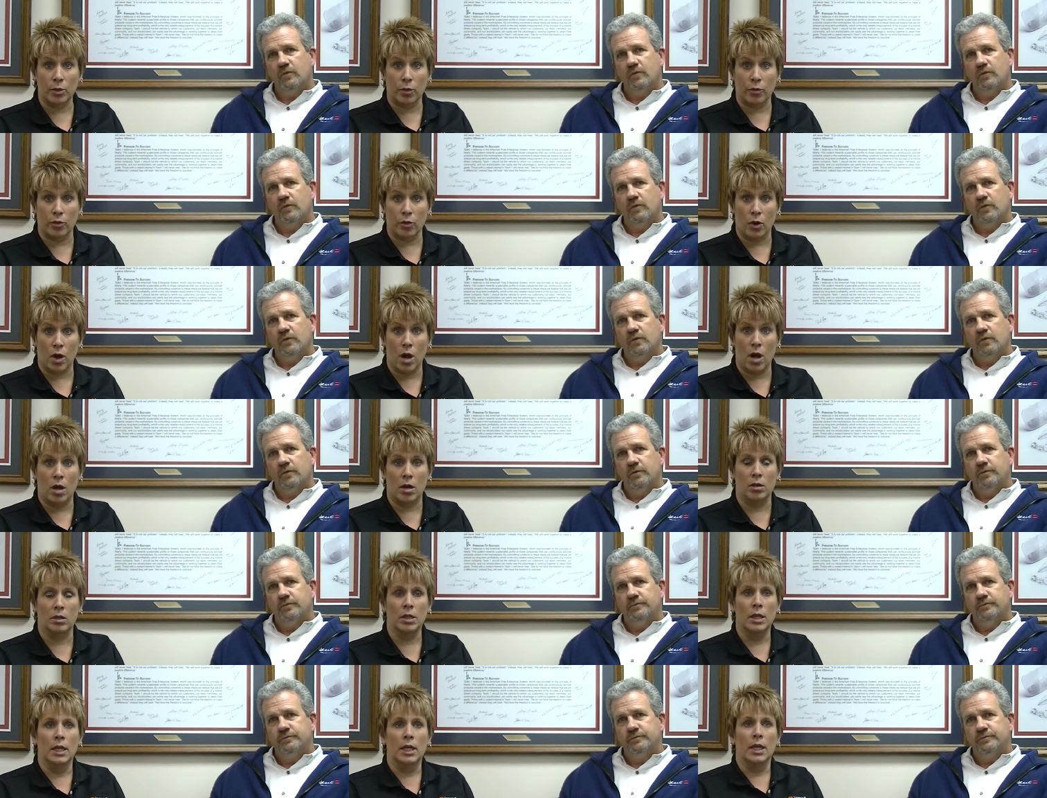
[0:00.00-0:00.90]

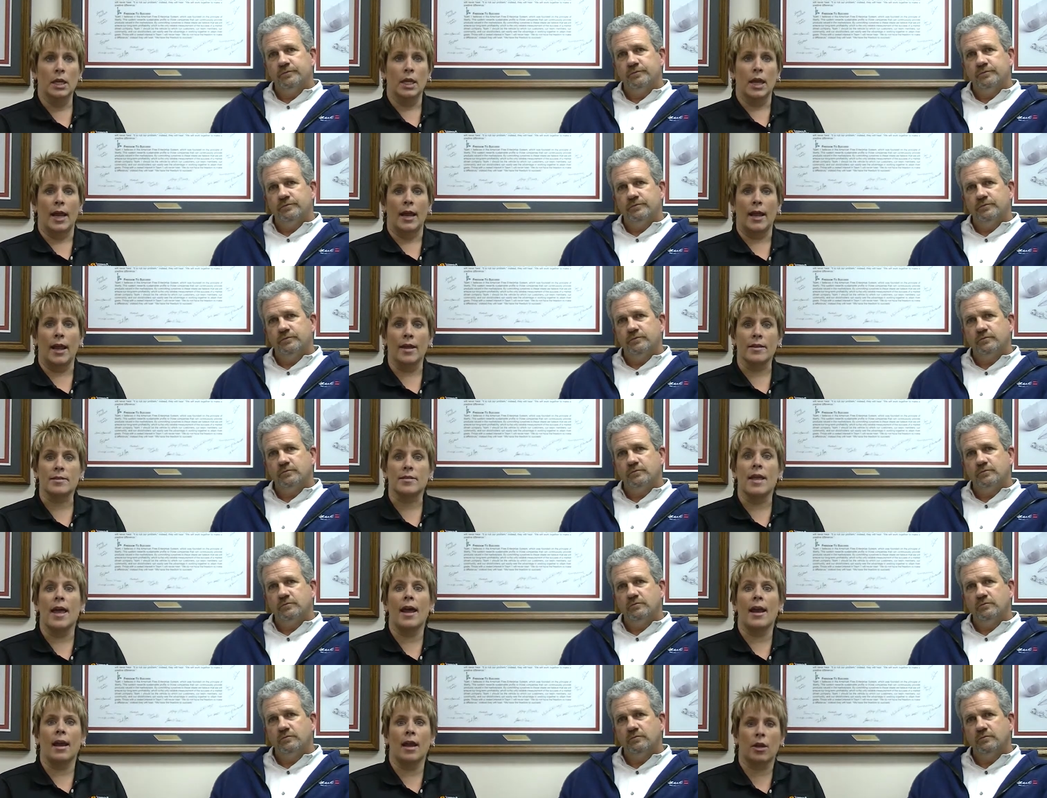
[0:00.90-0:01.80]
Speaker 1: overall, and
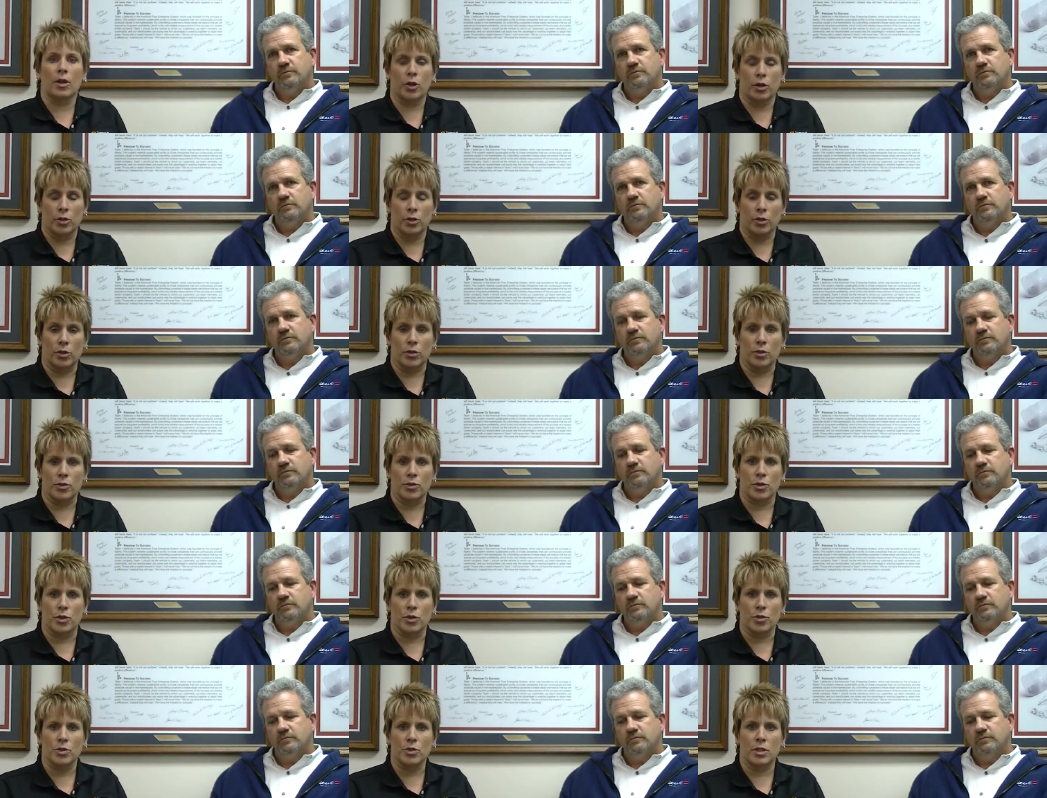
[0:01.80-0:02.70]
as that
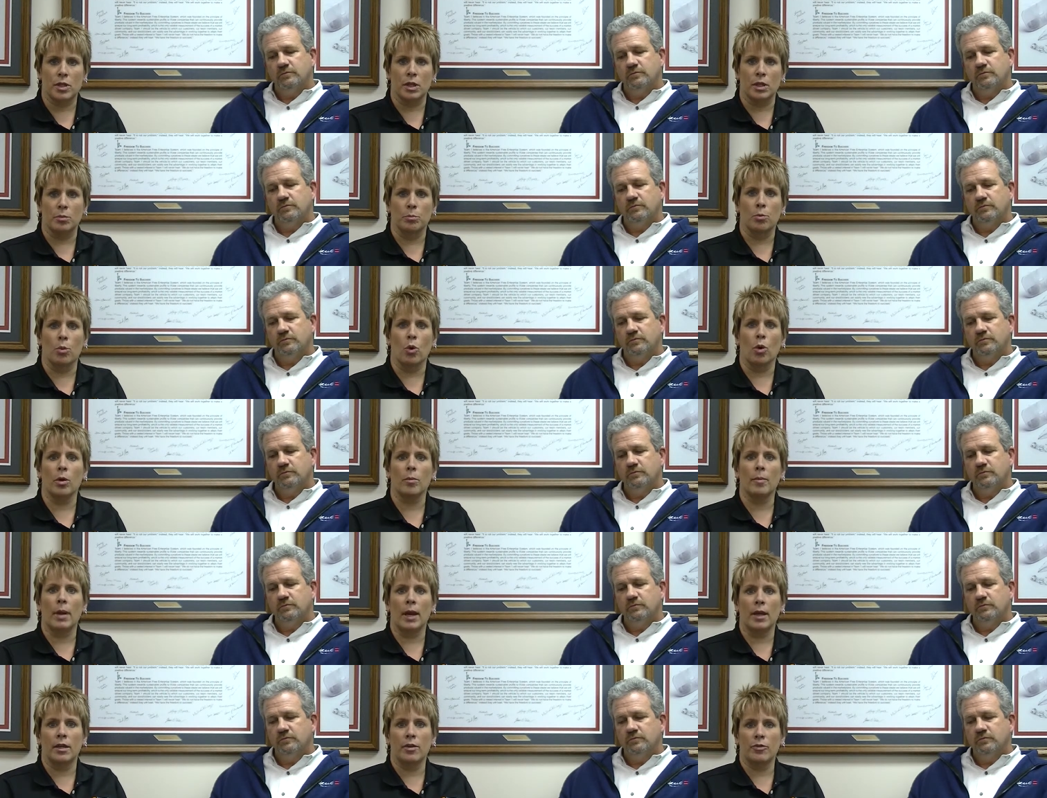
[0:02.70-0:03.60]
occurs you're seeing more
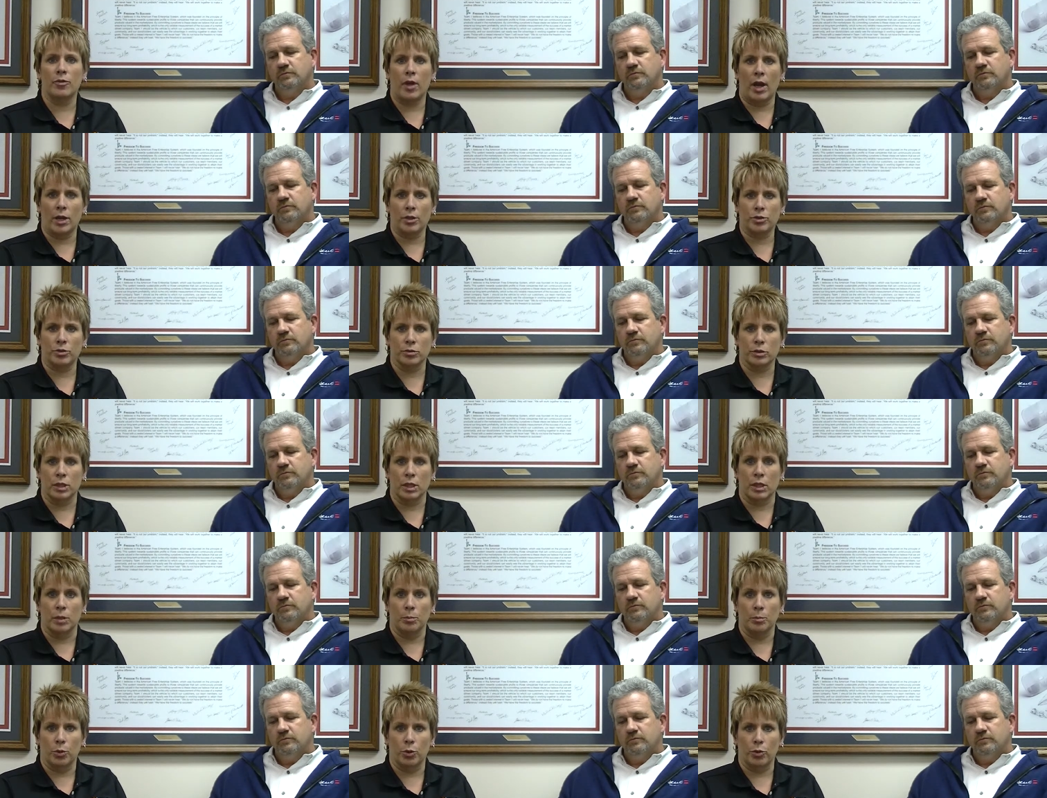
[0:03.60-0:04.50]

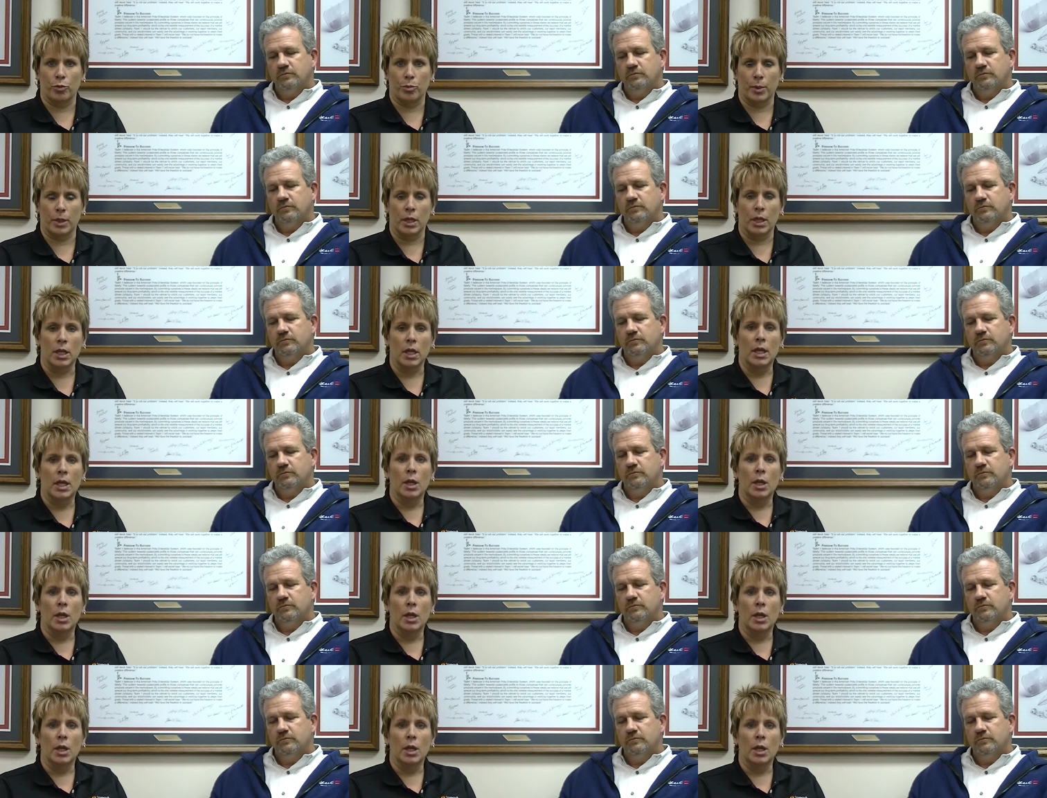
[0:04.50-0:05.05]
manufacturing improvement.